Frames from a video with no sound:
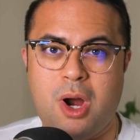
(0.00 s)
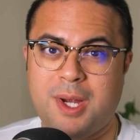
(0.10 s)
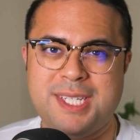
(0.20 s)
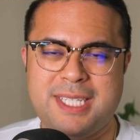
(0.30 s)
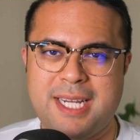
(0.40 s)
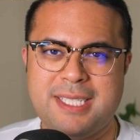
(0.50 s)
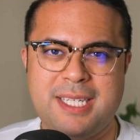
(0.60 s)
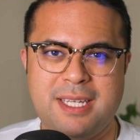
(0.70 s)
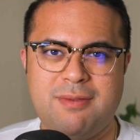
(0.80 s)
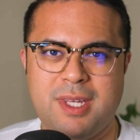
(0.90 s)
RSX
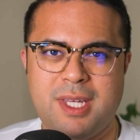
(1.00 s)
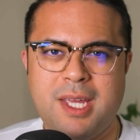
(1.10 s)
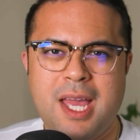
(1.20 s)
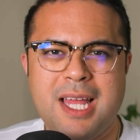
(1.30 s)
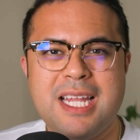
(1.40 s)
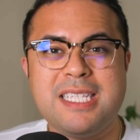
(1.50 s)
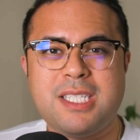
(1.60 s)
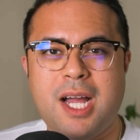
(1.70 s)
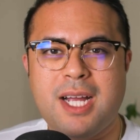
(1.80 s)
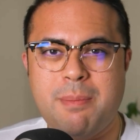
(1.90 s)
EV, let's
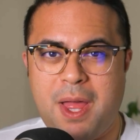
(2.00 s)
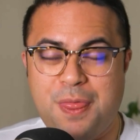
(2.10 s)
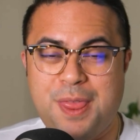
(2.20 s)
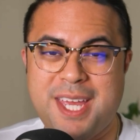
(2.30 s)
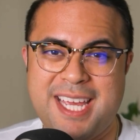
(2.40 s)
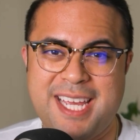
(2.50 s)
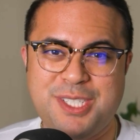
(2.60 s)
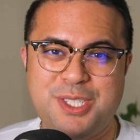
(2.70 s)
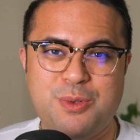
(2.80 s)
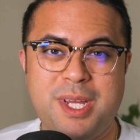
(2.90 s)
talk about the
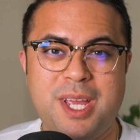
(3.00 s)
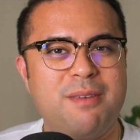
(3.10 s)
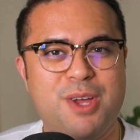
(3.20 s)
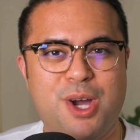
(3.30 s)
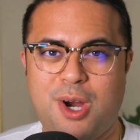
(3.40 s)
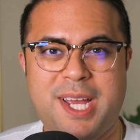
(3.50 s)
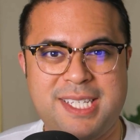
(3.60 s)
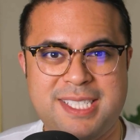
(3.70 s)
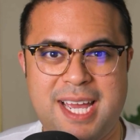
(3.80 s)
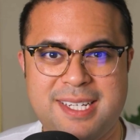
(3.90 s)
history of the
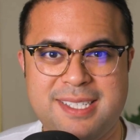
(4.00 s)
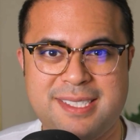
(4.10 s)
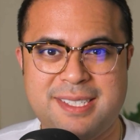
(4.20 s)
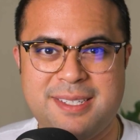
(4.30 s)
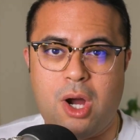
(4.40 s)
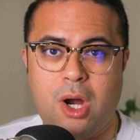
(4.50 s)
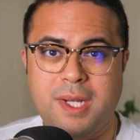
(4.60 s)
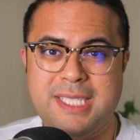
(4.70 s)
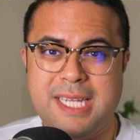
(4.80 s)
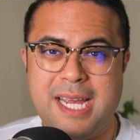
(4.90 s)
RSX. The
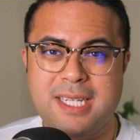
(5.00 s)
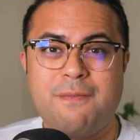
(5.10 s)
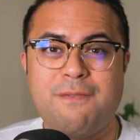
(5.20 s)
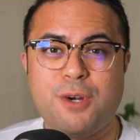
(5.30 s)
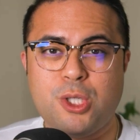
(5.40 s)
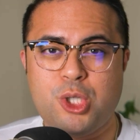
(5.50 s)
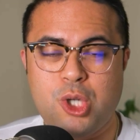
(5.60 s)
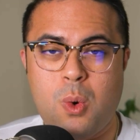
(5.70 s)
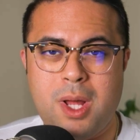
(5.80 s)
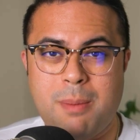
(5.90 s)
RSX first
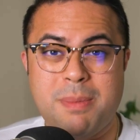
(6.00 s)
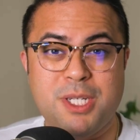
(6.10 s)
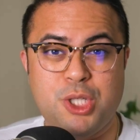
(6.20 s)
showed up in